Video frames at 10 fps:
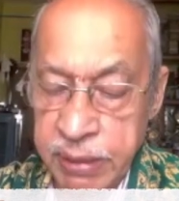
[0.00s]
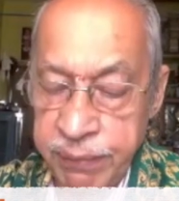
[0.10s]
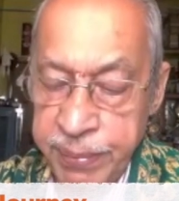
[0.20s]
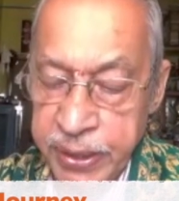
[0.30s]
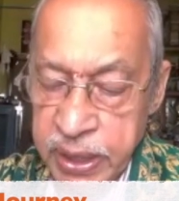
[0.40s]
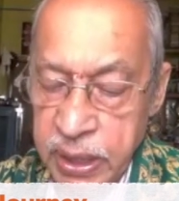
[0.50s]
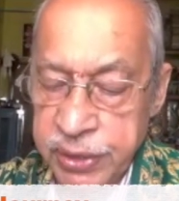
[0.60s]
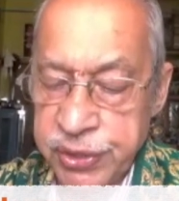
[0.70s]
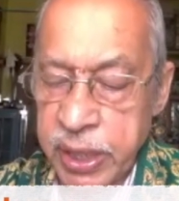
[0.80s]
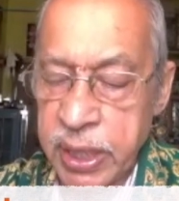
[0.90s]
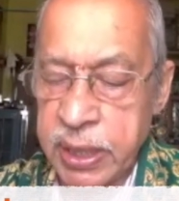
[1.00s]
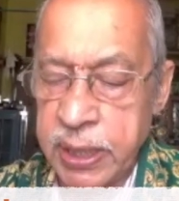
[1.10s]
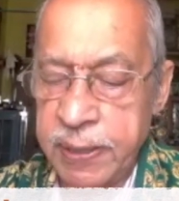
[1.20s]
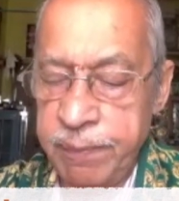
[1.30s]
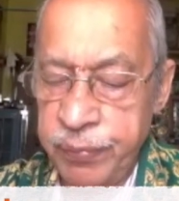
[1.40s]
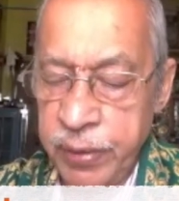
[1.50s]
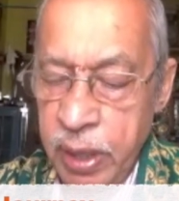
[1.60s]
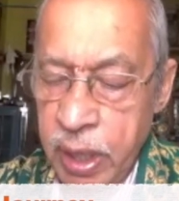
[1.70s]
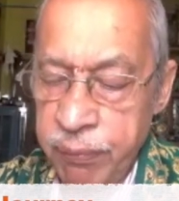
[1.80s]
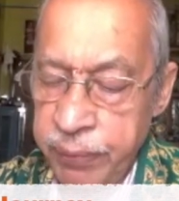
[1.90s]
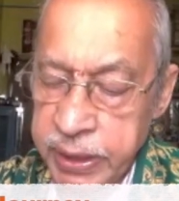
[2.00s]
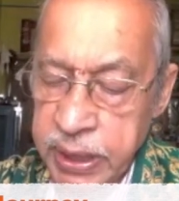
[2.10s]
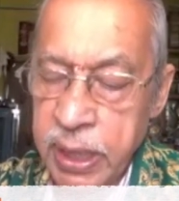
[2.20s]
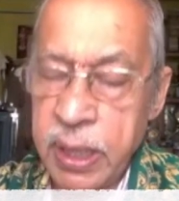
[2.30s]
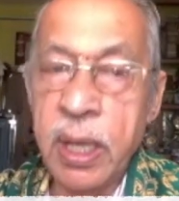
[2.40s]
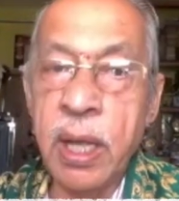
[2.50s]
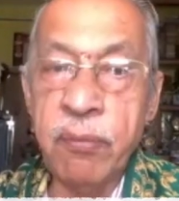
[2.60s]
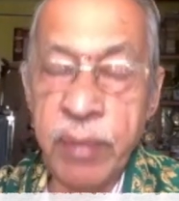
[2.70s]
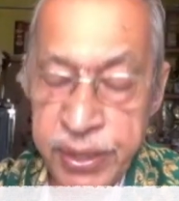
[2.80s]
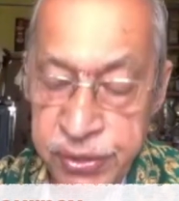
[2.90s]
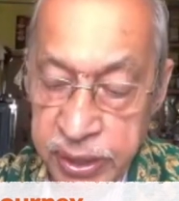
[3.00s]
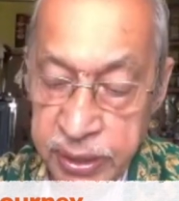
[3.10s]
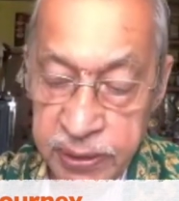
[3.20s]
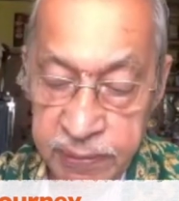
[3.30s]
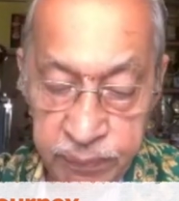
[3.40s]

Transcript: of a particular shaka of Veda are vanishing.